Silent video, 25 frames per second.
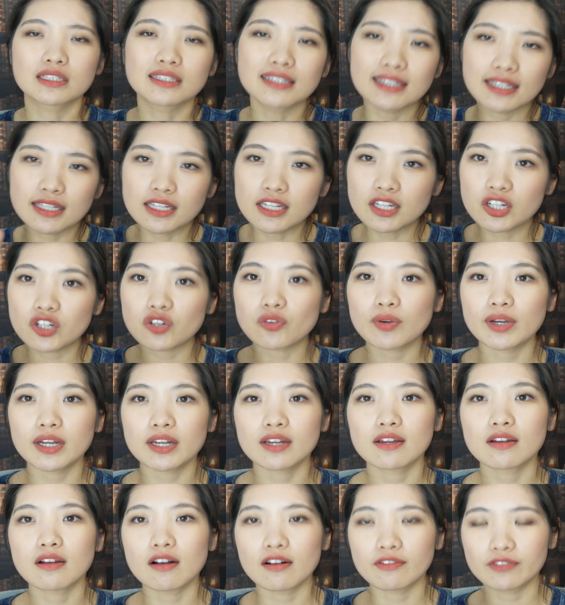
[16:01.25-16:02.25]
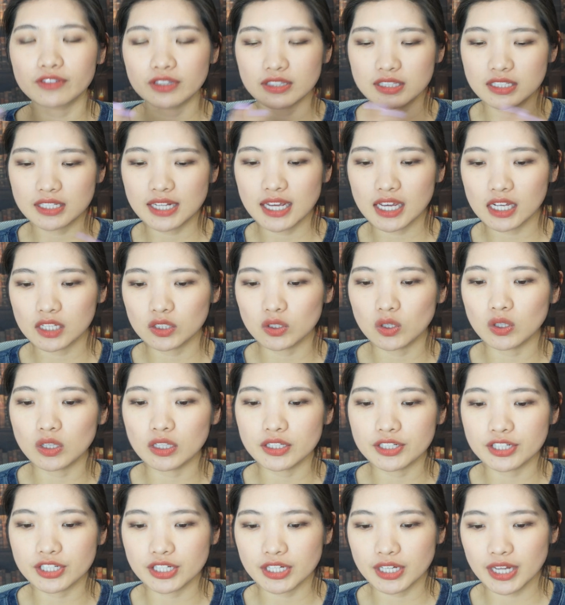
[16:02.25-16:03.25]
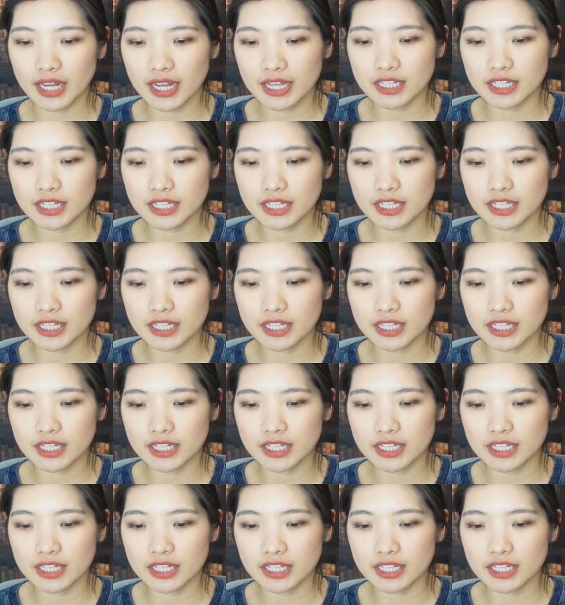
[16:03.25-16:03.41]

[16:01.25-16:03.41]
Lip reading: key ingredient of this technology